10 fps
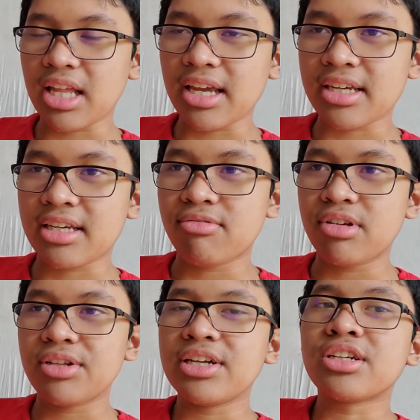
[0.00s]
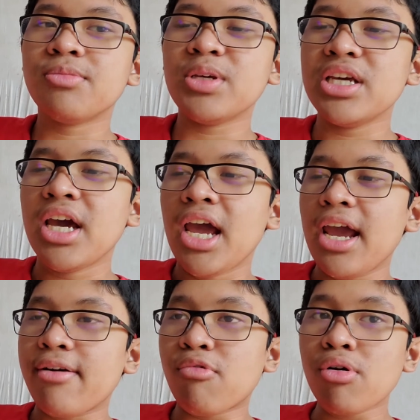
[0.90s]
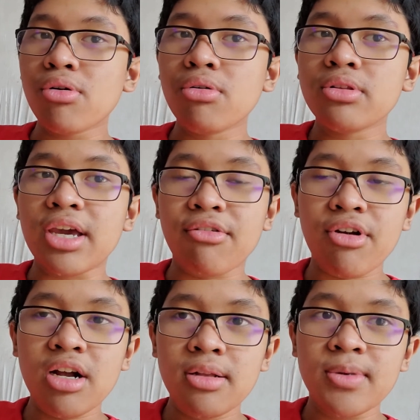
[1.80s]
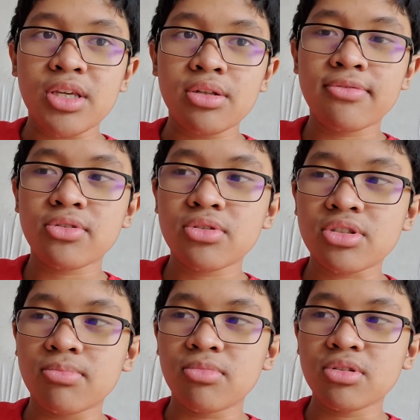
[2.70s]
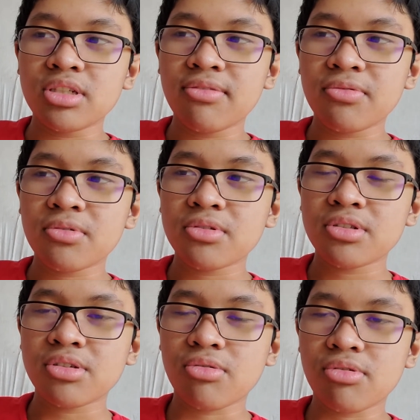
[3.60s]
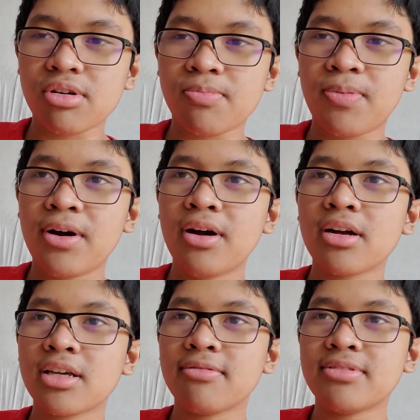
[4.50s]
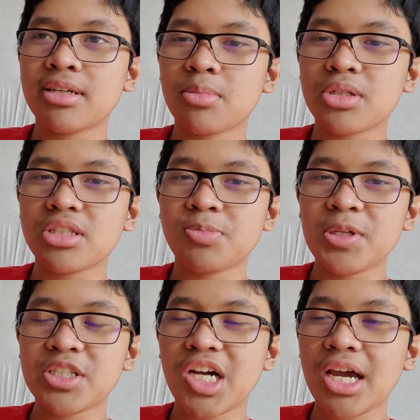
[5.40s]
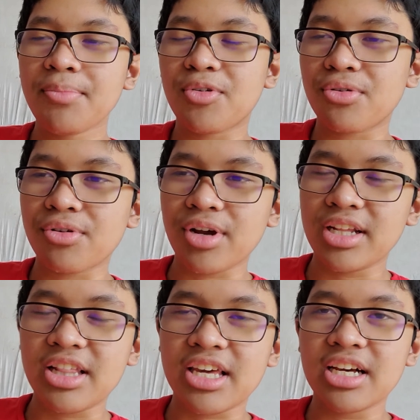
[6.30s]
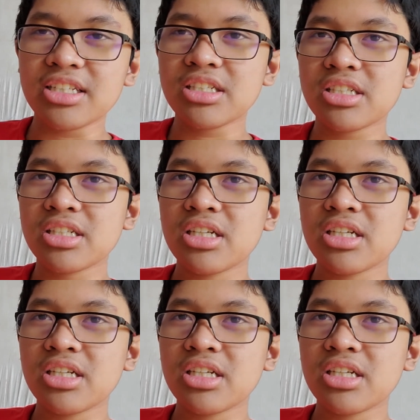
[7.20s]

Like, it could be a world, a realm, a universe, a multiverse, or a pocket of segmented space-time, or anything else